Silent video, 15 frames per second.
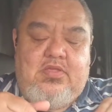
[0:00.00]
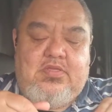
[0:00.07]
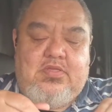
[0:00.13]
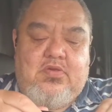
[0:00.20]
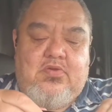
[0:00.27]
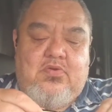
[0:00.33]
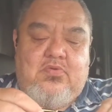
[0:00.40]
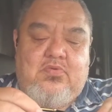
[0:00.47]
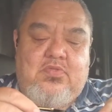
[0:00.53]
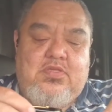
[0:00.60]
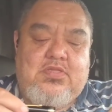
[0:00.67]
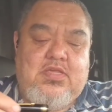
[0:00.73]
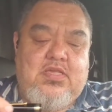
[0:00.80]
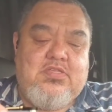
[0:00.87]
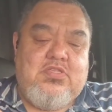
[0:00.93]
So
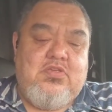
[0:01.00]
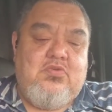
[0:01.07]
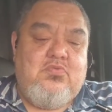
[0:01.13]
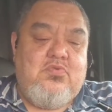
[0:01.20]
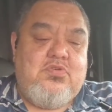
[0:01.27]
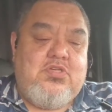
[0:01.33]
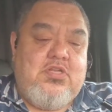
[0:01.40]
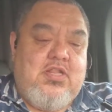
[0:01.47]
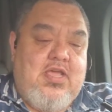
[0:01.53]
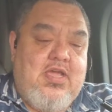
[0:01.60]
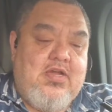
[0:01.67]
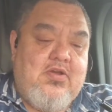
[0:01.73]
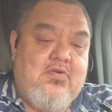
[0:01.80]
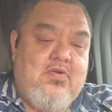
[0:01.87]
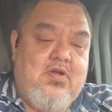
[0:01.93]
this has the Urushi
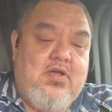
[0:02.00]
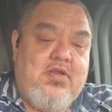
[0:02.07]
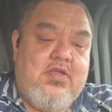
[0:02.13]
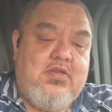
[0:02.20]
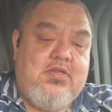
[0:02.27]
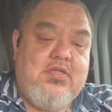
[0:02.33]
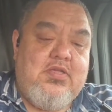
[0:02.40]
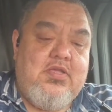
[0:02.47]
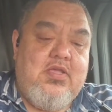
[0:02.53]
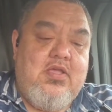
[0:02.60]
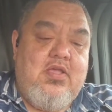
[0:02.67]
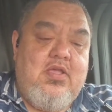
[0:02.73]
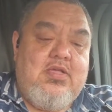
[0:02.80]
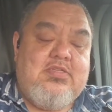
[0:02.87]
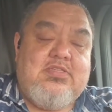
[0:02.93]
lacquer on it.
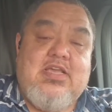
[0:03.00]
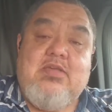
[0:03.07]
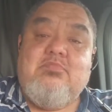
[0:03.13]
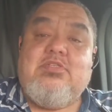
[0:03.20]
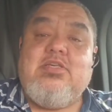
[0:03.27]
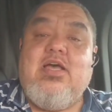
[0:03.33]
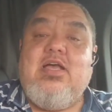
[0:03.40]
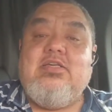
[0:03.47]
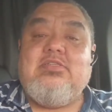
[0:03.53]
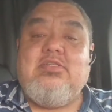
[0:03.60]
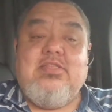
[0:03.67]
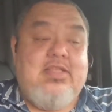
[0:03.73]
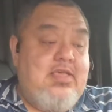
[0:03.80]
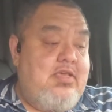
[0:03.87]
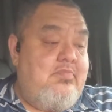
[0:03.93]
Same size
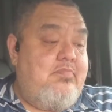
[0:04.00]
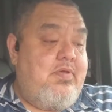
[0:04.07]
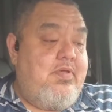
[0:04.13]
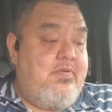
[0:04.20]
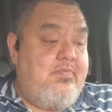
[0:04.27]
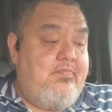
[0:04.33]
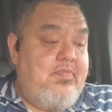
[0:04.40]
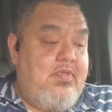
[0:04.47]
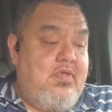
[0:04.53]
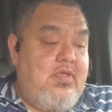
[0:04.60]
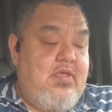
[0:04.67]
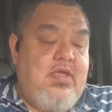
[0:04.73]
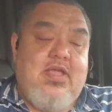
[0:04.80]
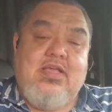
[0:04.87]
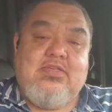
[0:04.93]
nib
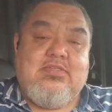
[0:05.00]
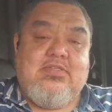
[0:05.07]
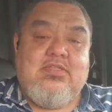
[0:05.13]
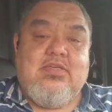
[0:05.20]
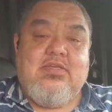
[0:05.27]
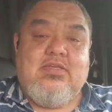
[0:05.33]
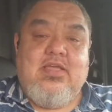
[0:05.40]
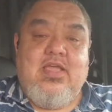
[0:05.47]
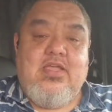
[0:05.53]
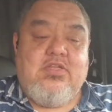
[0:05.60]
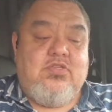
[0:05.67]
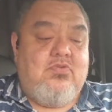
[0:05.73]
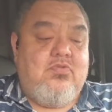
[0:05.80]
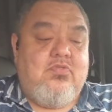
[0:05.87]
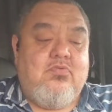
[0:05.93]
as the
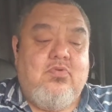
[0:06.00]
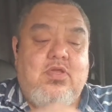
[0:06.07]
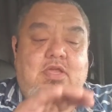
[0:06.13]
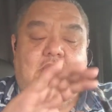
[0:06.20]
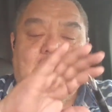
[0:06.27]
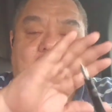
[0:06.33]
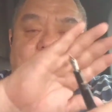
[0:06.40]
823,